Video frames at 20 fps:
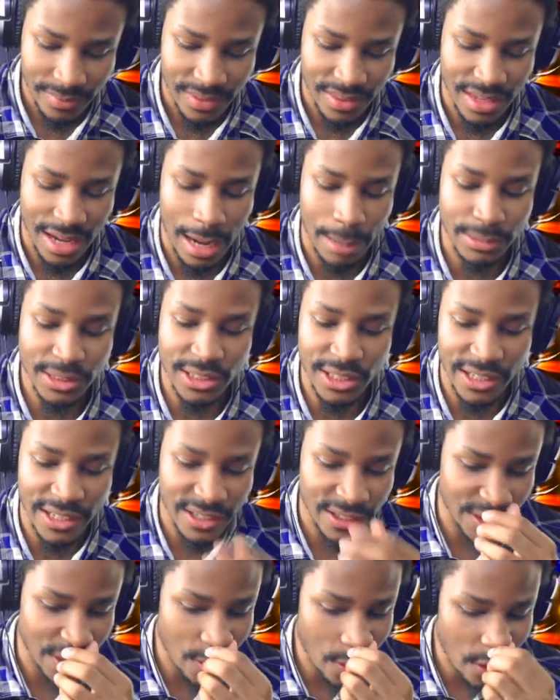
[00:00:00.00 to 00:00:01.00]
No, I'm
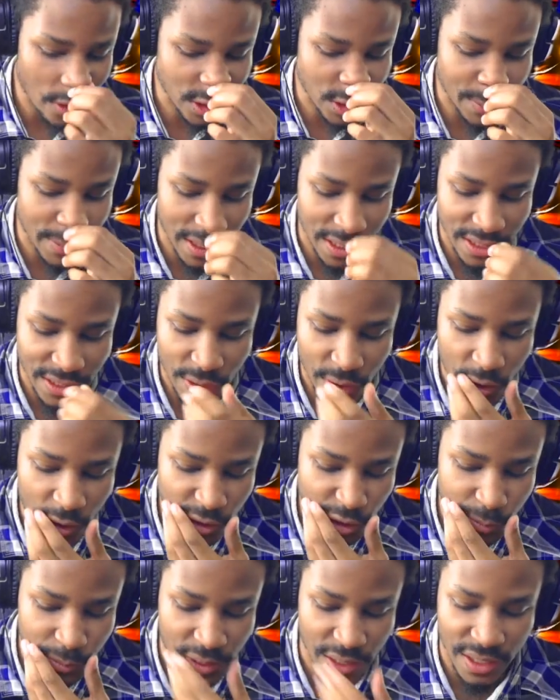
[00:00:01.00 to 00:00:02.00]
sorry. No ultimate art, no
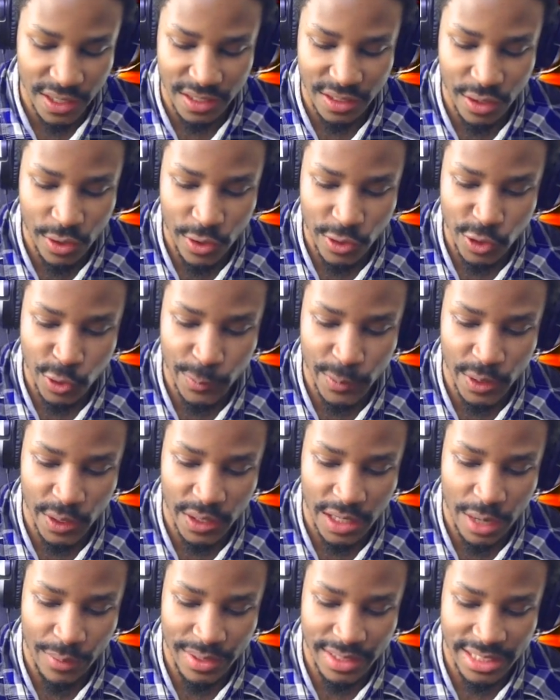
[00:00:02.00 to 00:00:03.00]
ultimate art, no ultimate
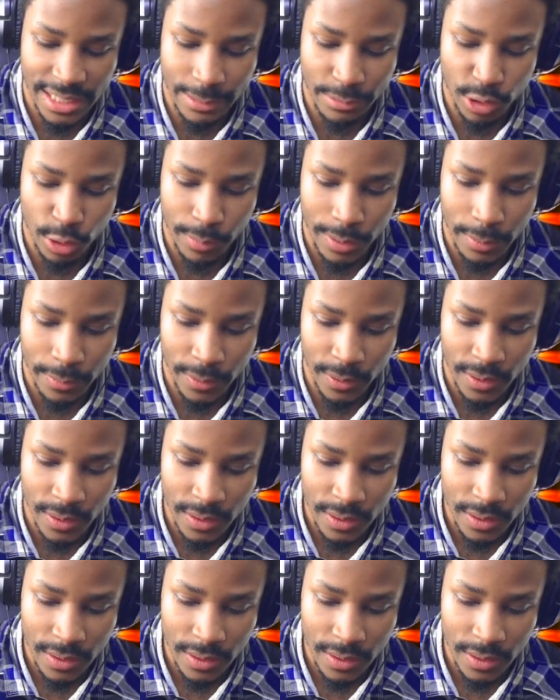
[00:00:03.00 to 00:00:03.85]
art. I'd rather keep two people.